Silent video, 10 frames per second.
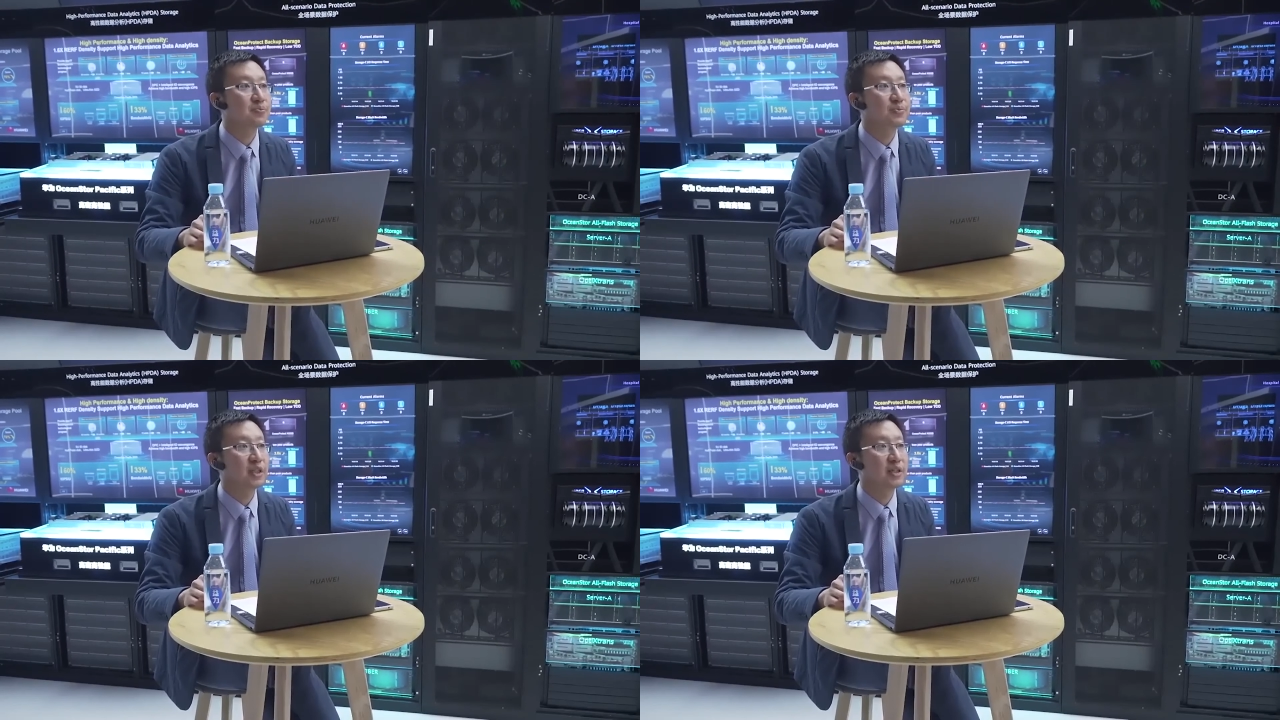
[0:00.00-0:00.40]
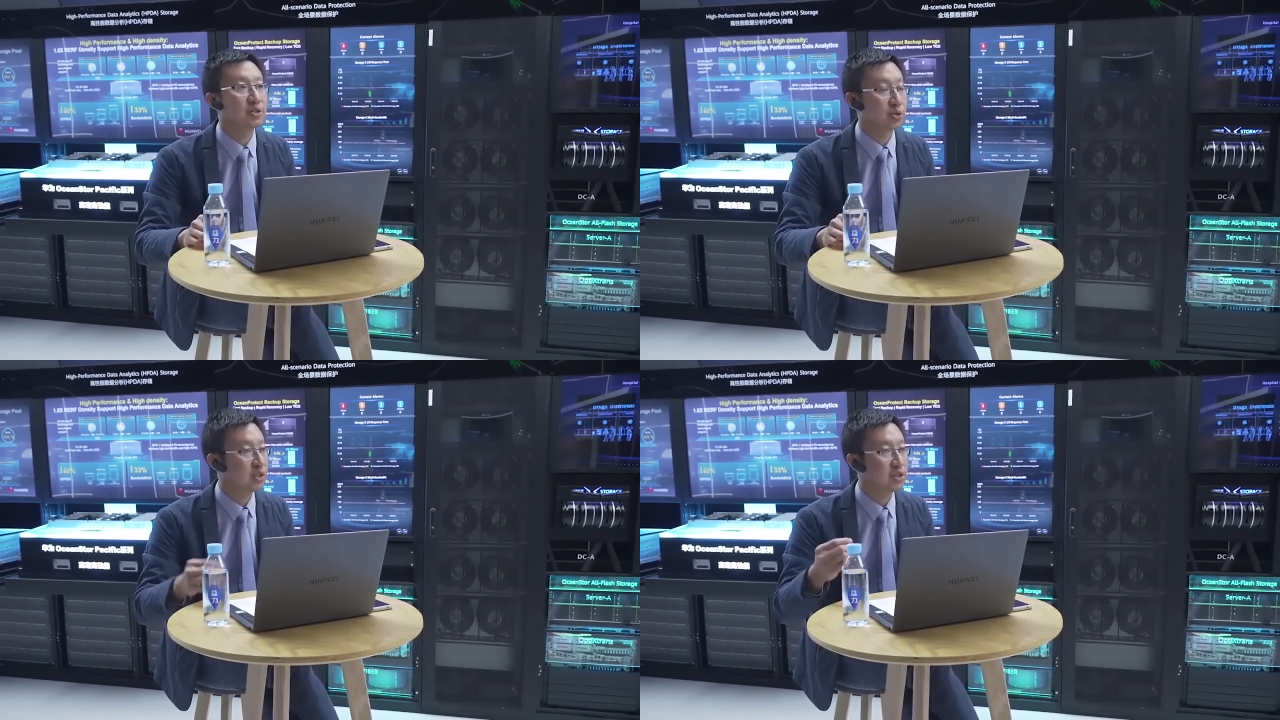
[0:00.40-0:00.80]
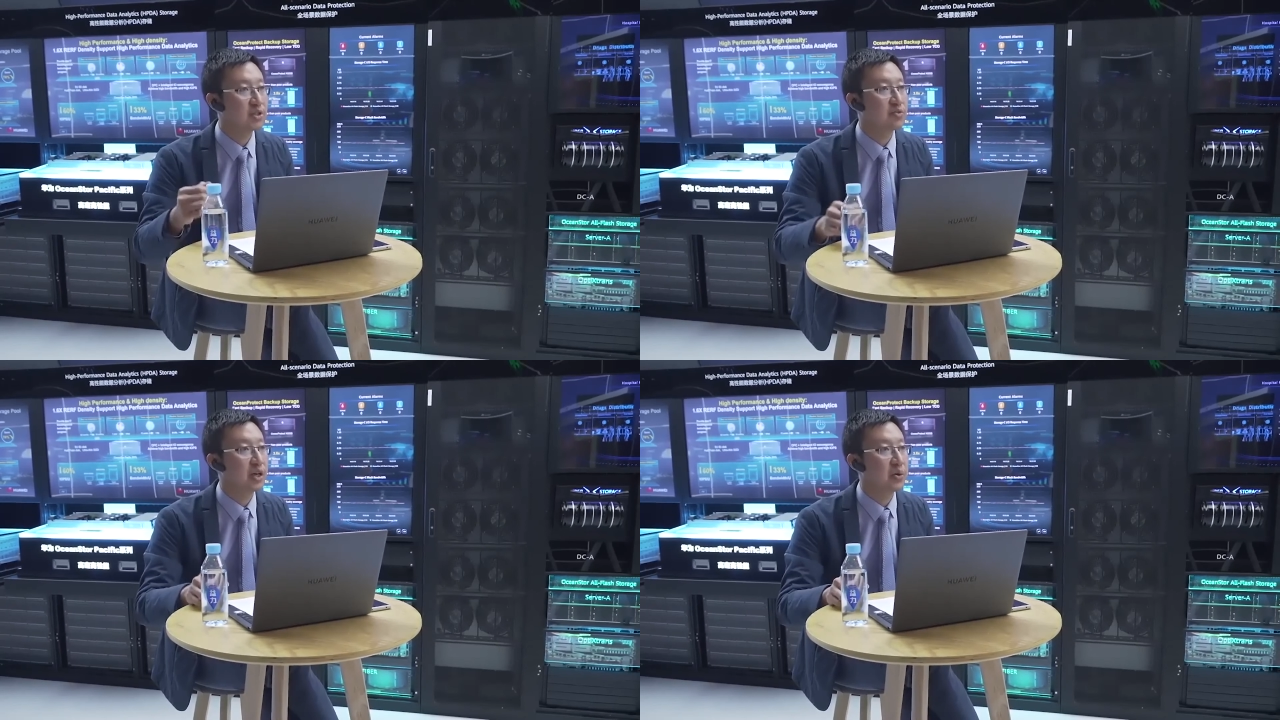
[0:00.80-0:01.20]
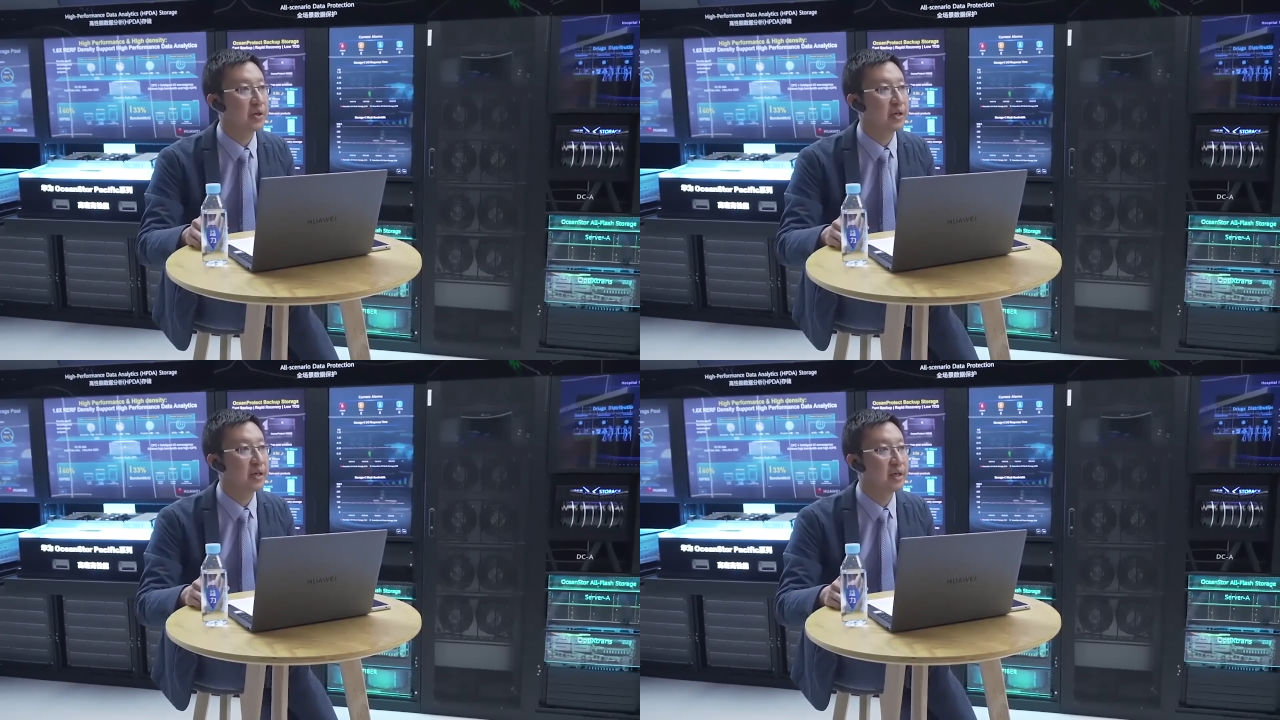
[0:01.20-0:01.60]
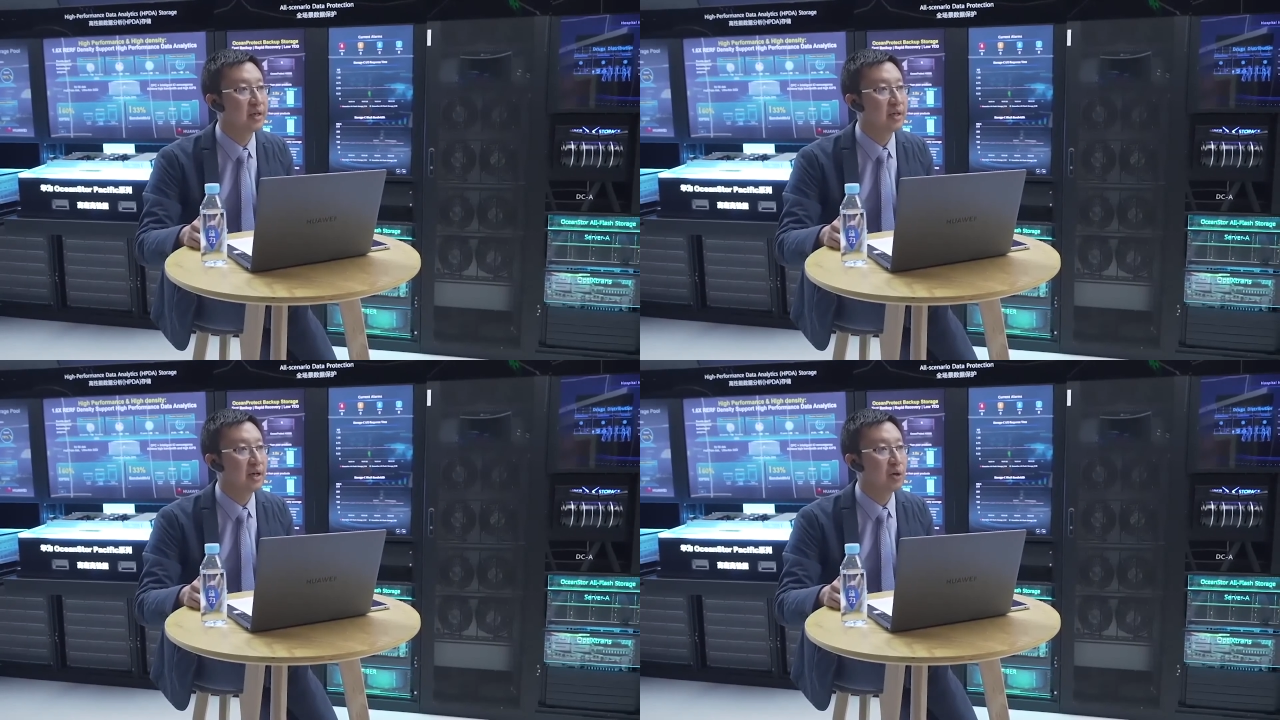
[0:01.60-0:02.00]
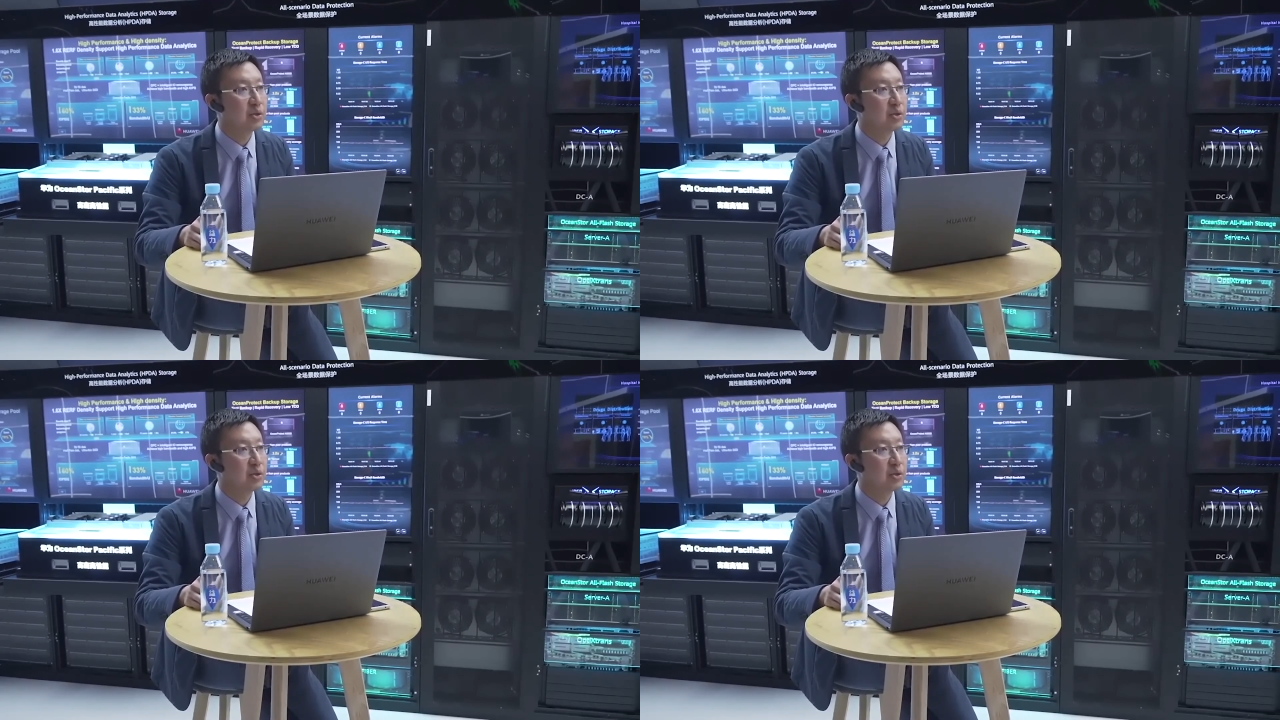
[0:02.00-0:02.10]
Yeah. So this is a very, we